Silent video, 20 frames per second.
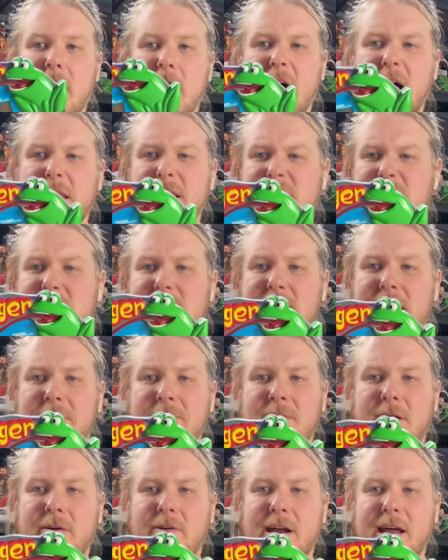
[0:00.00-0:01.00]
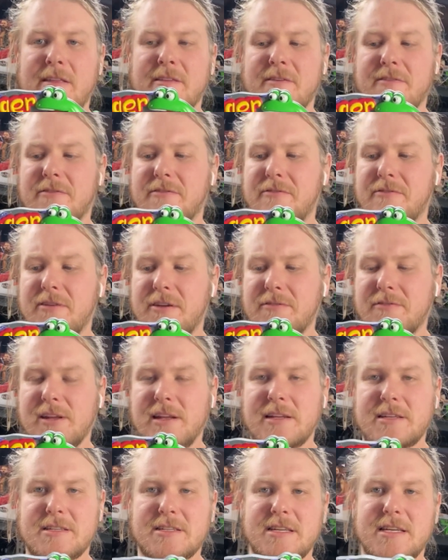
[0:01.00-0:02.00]
There's some around the 50
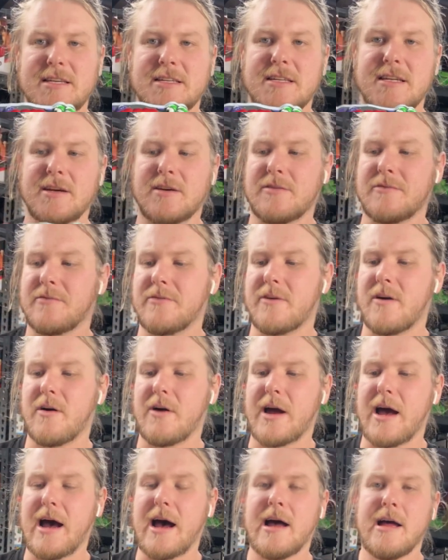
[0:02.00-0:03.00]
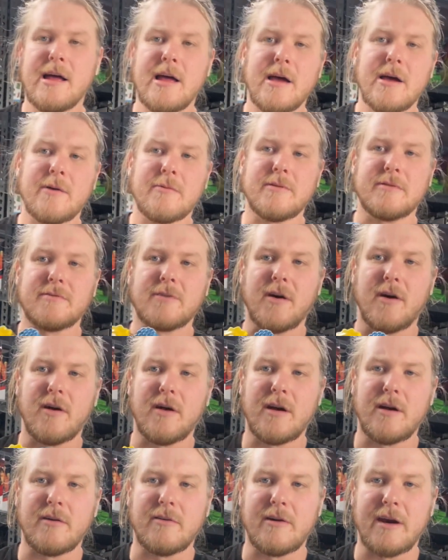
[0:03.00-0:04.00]
to 60 on Frogger. We've
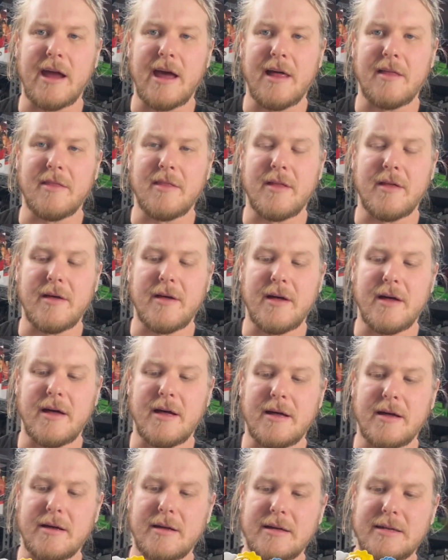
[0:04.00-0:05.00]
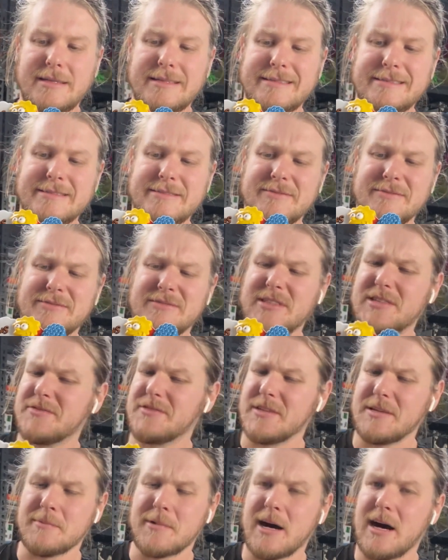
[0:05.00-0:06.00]
got around the
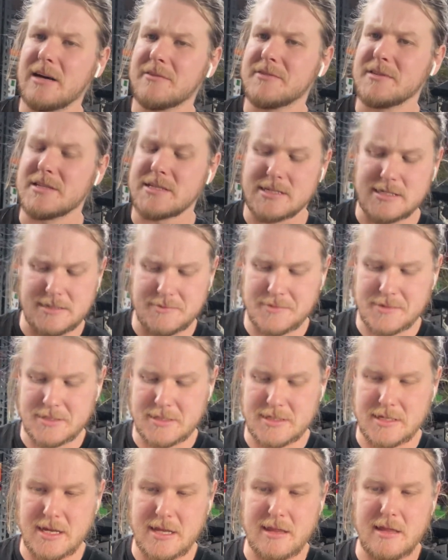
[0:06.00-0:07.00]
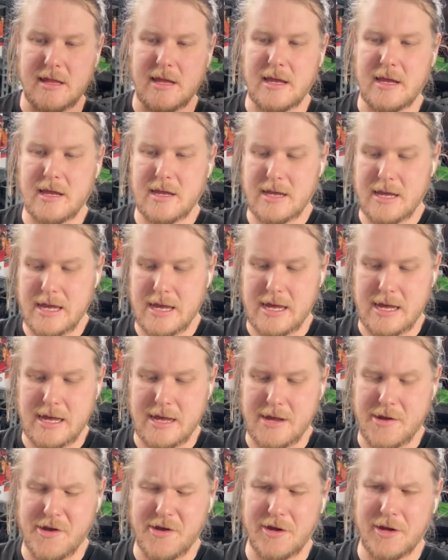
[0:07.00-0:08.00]
50 mark for The Simpsons, I think.
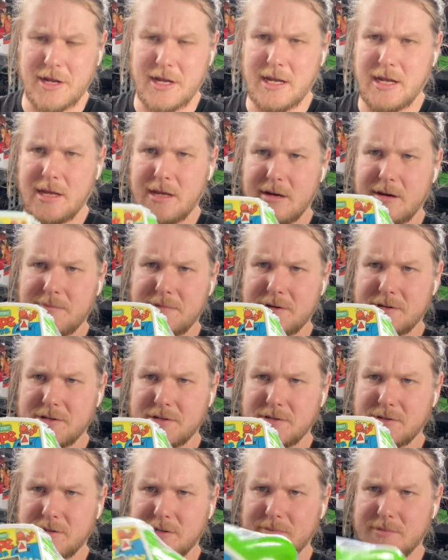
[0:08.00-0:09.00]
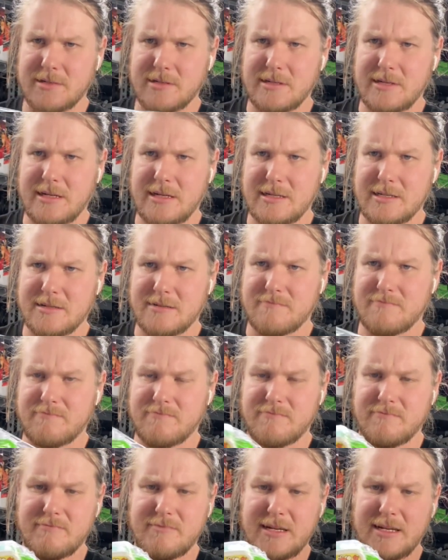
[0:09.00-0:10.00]
Ernie, I'm not sure, but
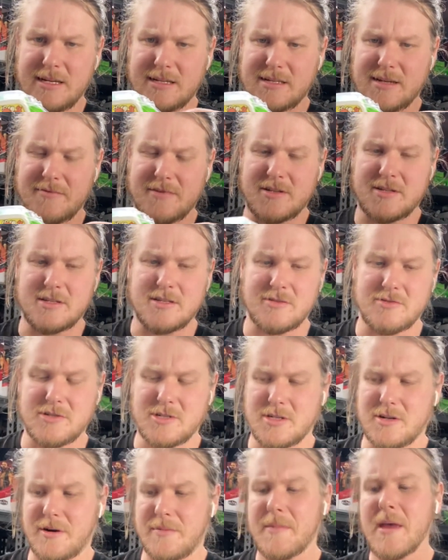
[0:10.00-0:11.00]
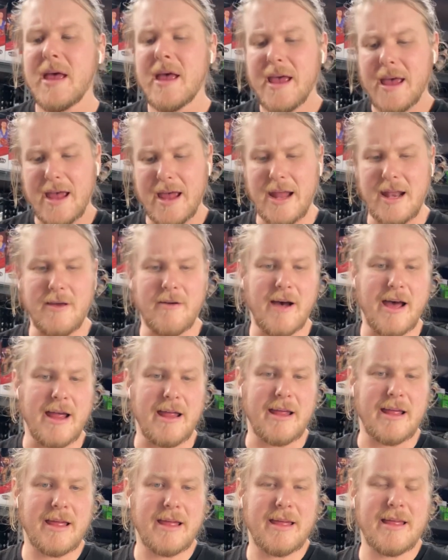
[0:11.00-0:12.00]
he does have this seal shit on.
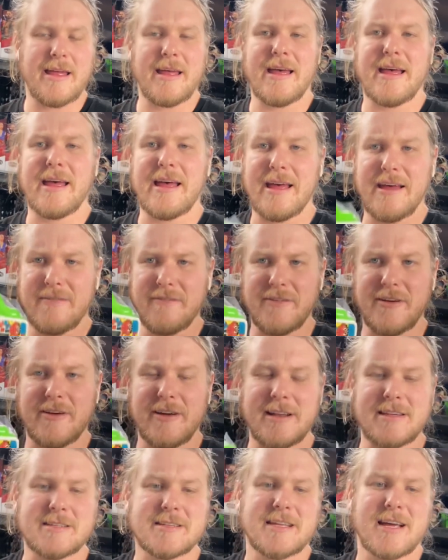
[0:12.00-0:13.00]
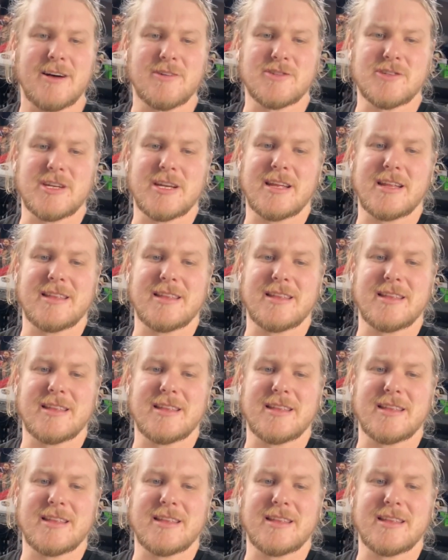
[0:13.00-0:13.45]
Anyway, very nostalgic.